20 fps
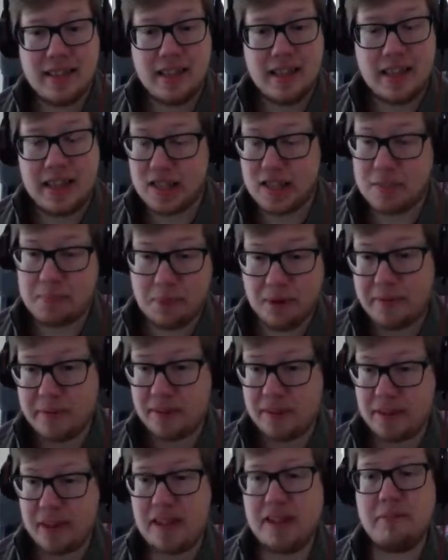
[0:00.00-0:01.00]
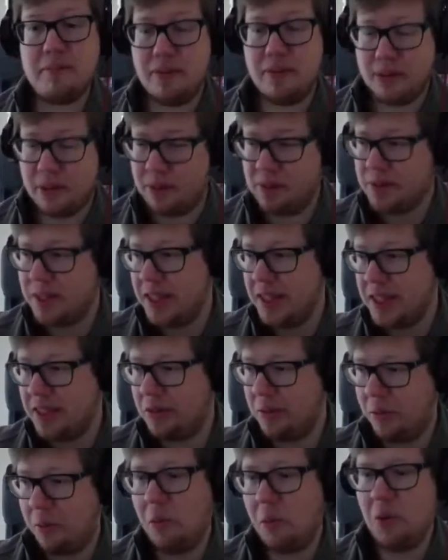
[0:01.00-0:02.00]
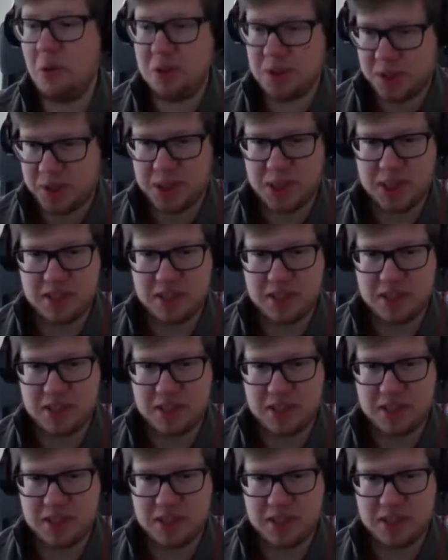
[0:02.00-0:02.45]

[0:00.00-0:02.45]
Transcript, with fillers: And it's a perfect time for those that need quartz.